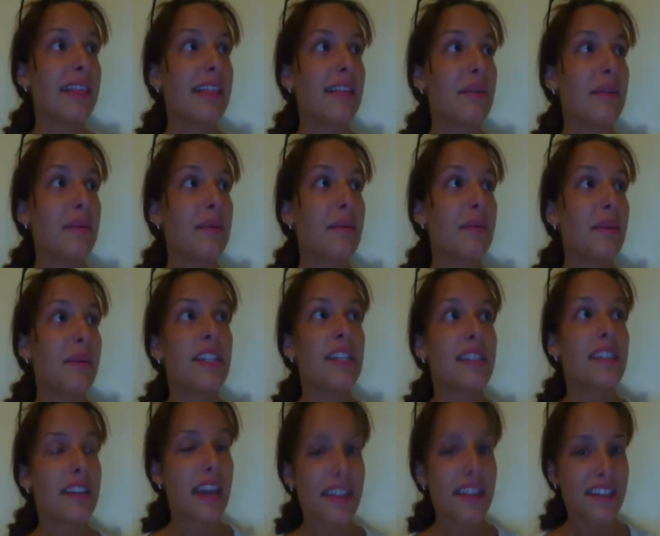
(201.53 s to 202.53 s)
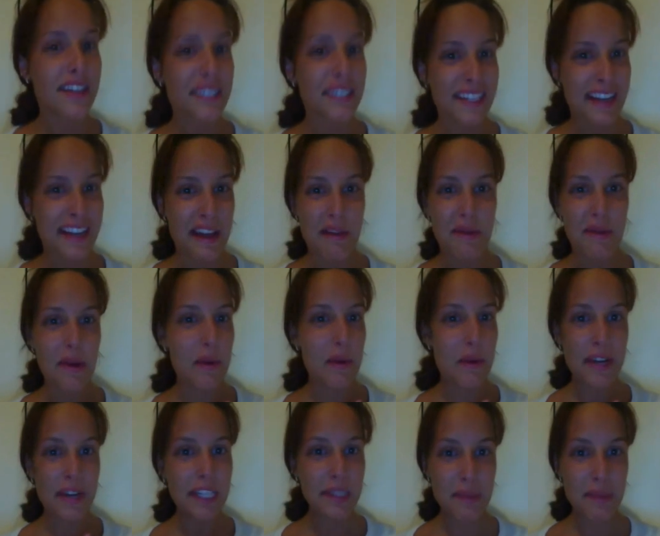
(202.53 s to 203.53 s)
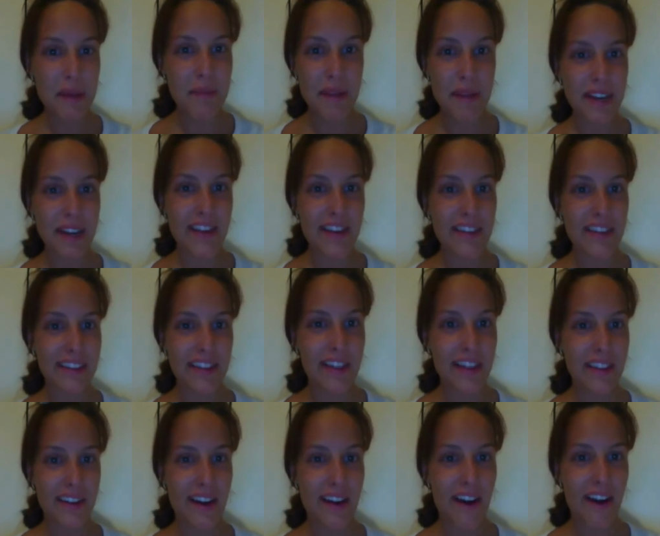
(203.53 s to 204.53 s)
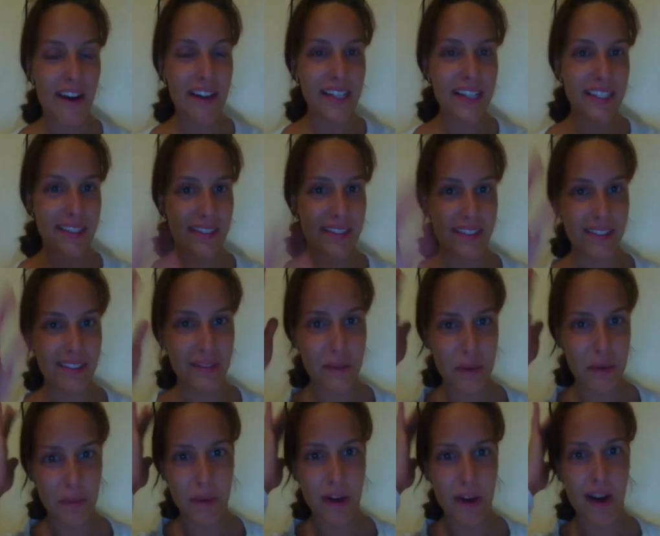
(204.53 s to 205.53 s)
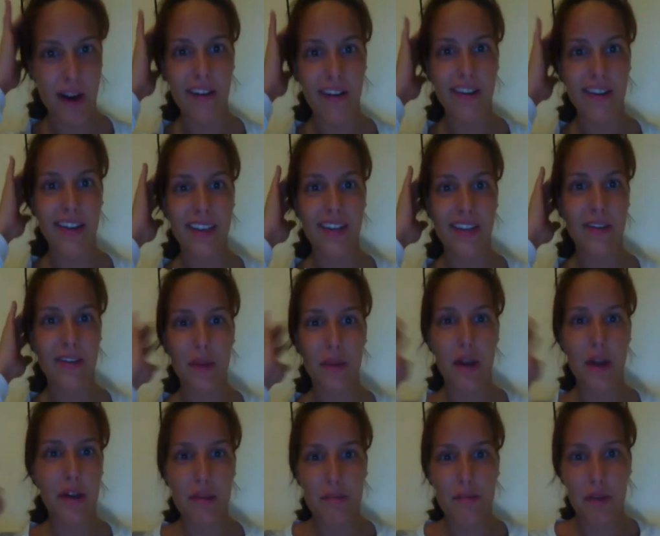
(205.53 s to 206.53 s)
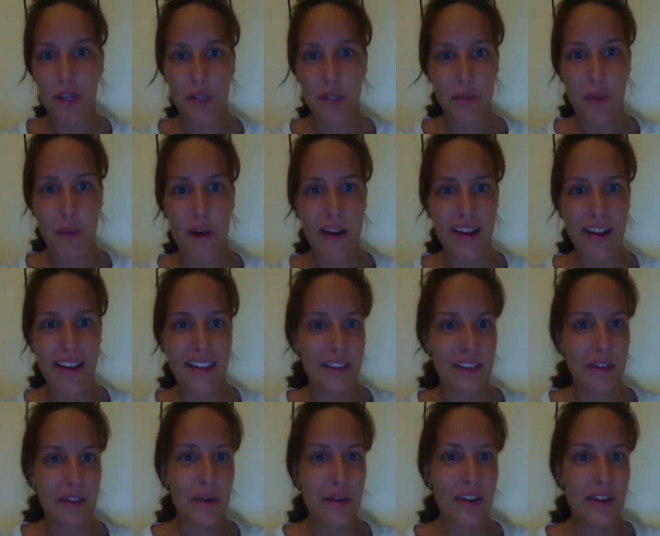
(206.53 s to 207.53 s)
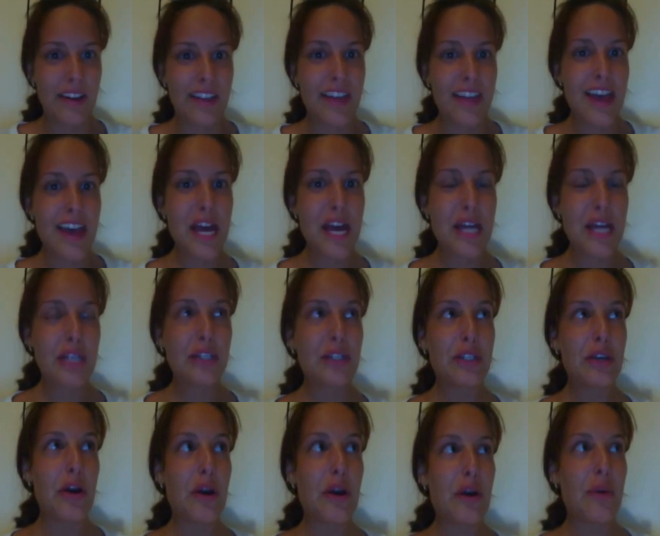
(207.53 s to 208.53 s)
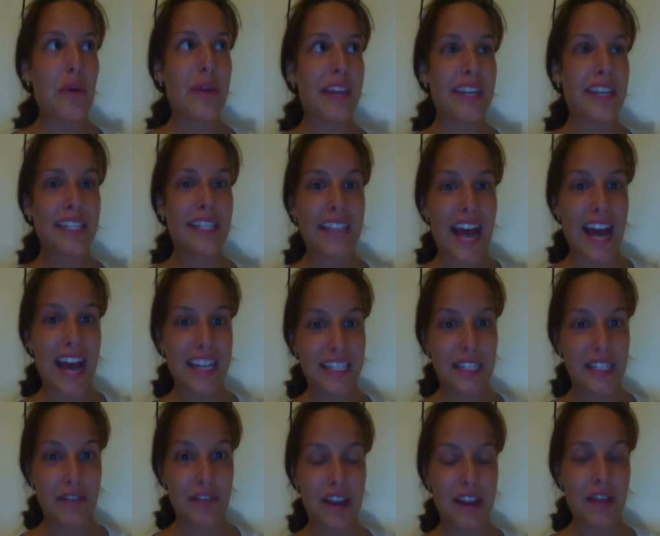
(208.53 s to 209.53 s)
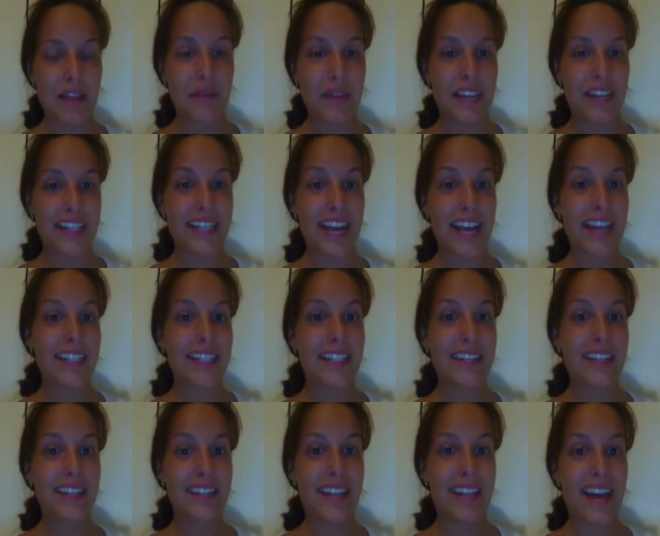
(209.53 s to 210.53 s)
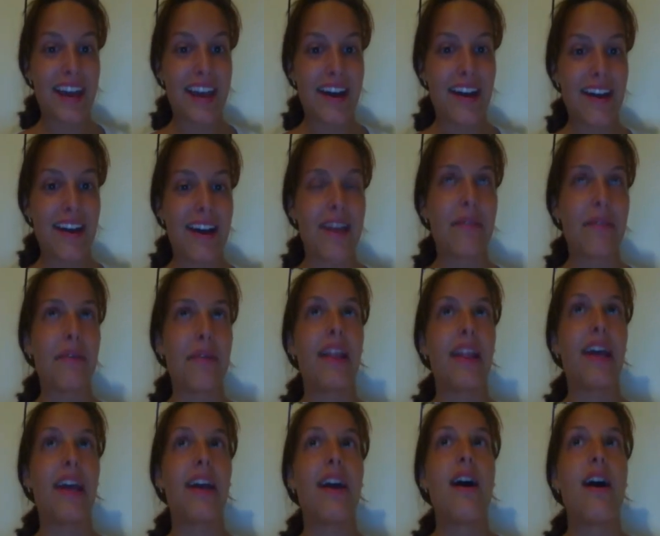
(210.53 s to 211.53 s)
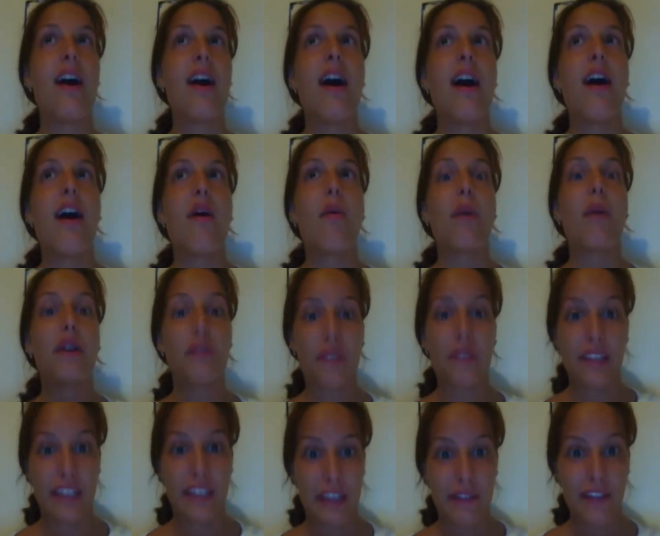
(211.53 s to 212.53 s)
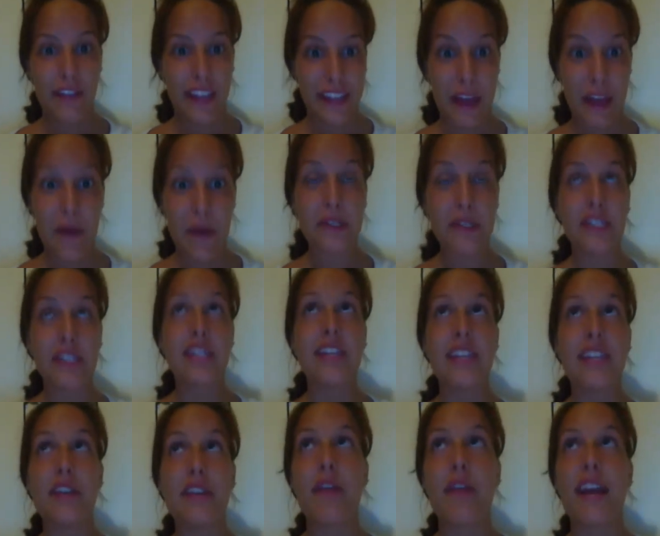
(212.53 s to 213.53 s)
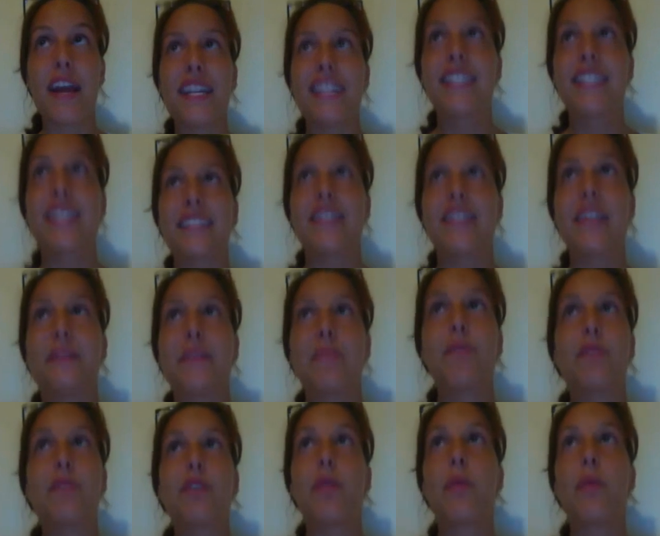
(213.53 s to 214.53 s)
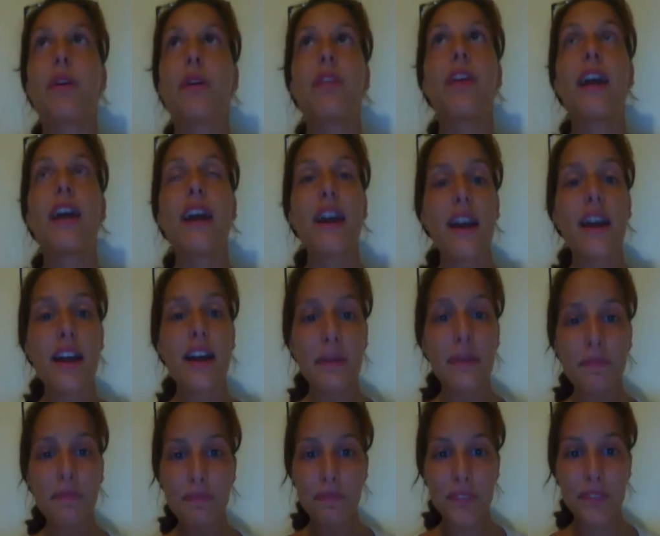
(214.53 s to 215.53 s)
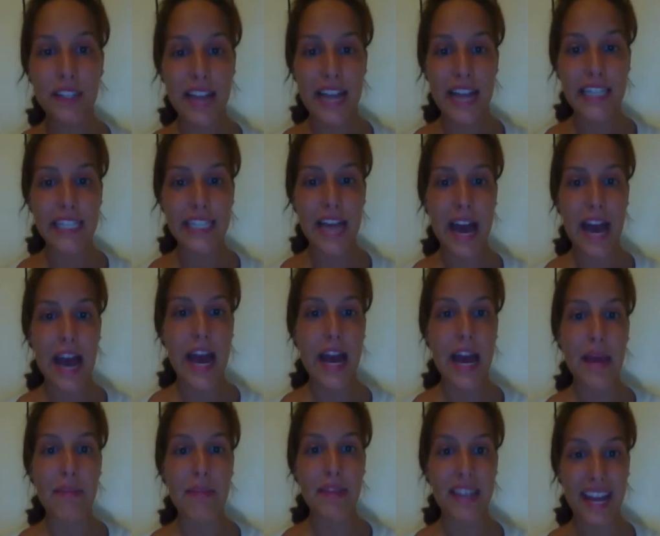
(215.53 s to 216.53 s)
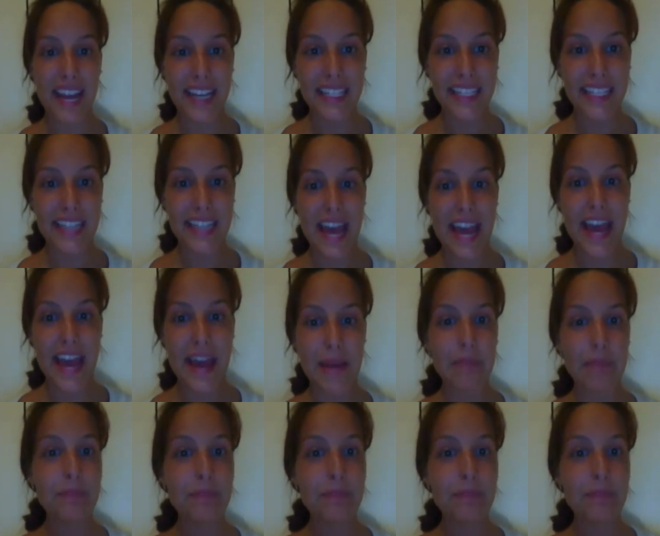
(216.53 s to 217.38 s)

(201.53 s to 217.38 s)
We should get there tonight. We don't want to spend money on another hostel when we already booked one in the north. So we get a taxi, right? We get a taxi to Dea, and we're like, what a relief. Like, that was the right decision. So we're there, nighttime, the next day.